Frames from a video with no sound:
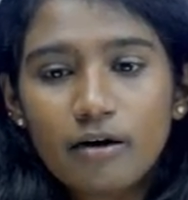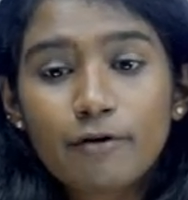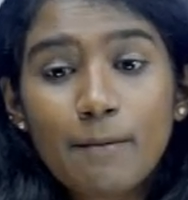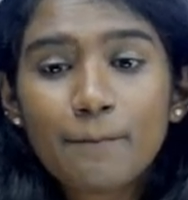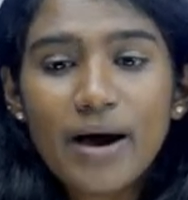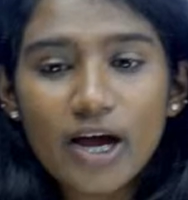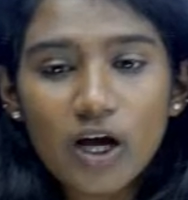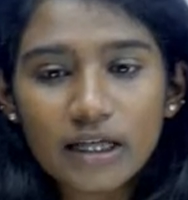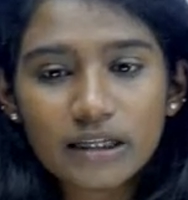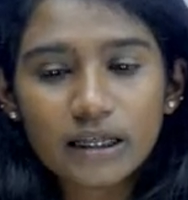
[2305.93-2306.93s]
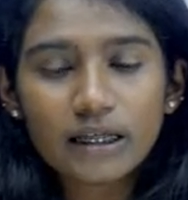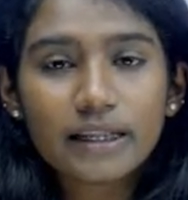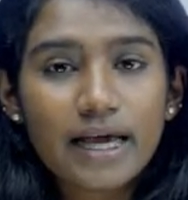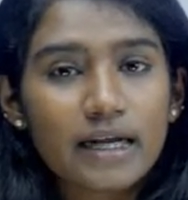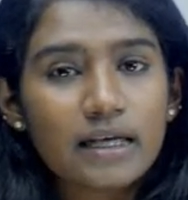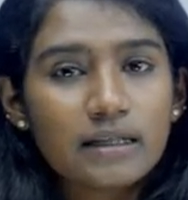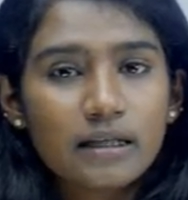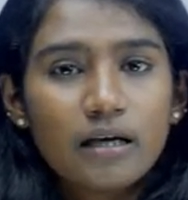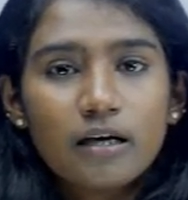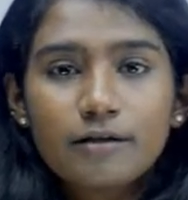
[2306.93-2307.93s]
From biology, there
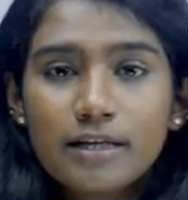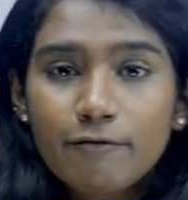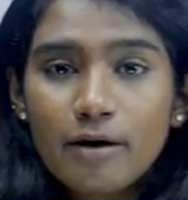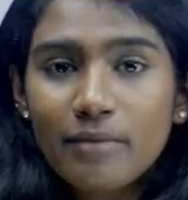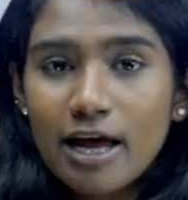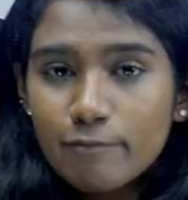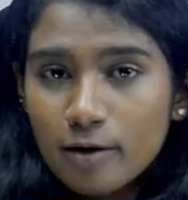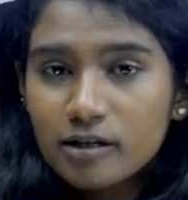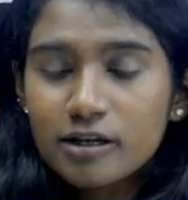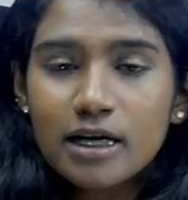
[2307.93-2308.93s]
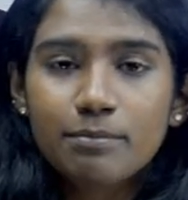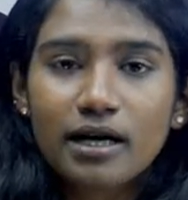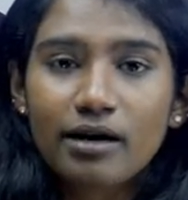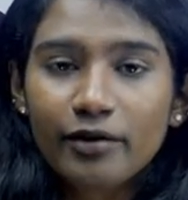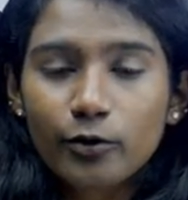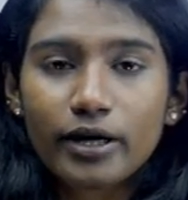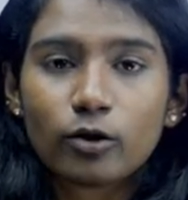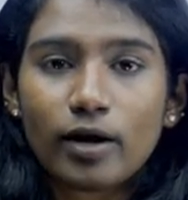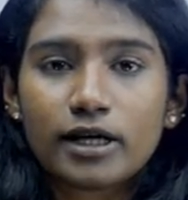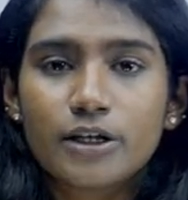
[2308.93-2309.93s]
is, see, from life process chapter, I've
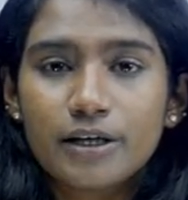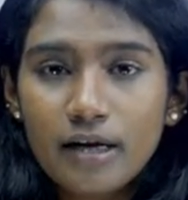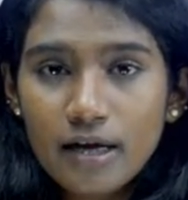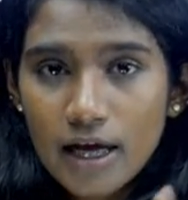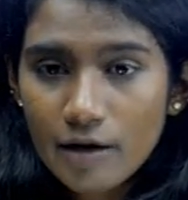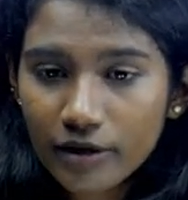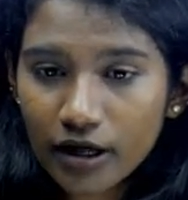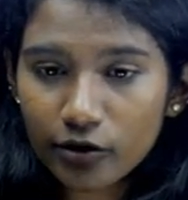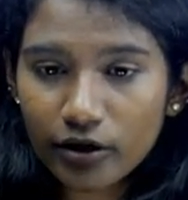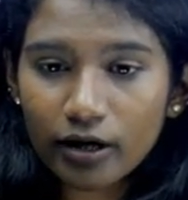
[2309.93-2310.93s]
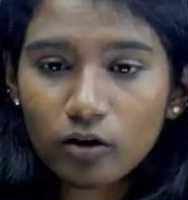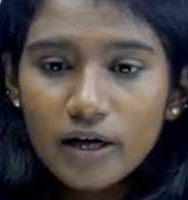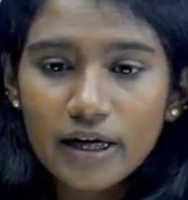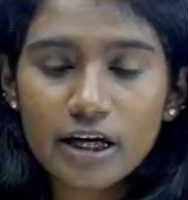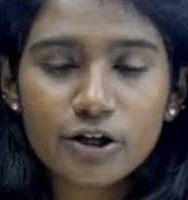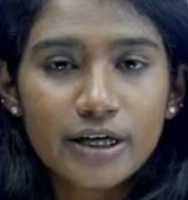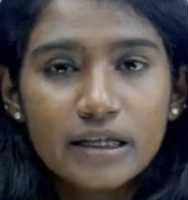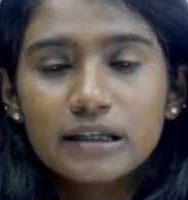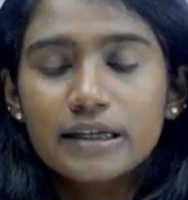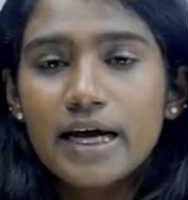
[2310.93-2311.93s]
included question. Even control and coordination,
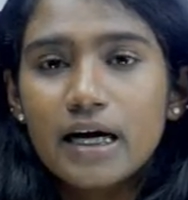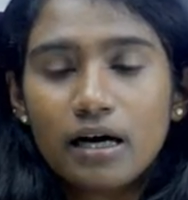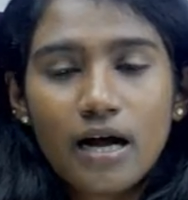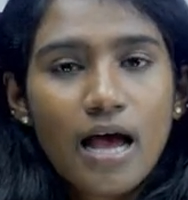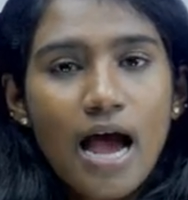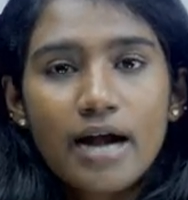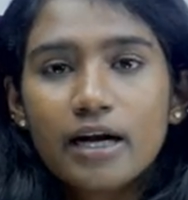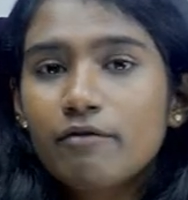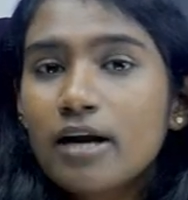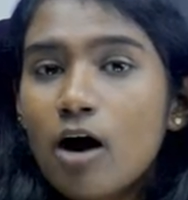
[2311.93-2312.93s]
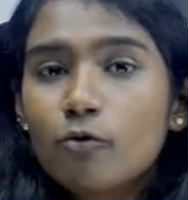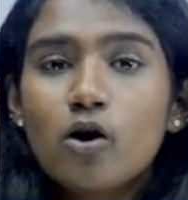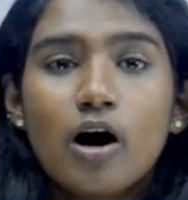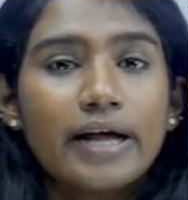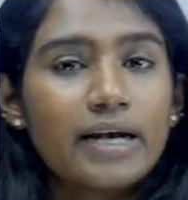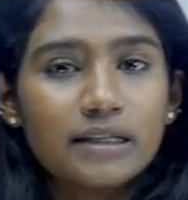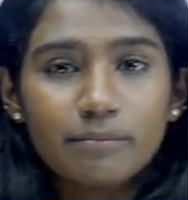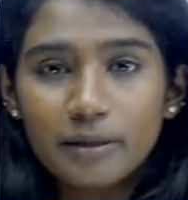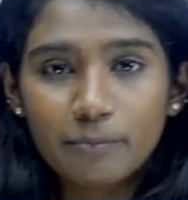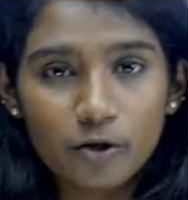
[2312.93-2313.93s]
it is there. And even how do
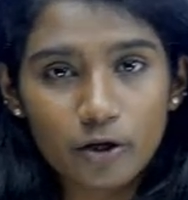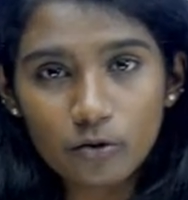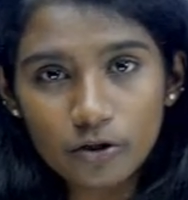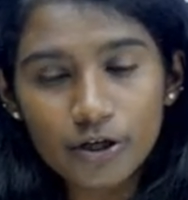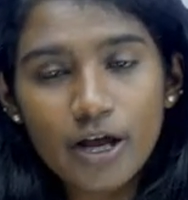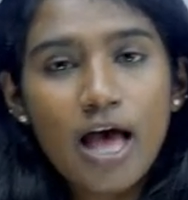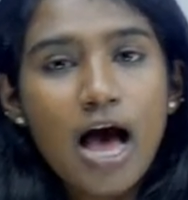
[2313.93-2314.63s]
organism reproduce.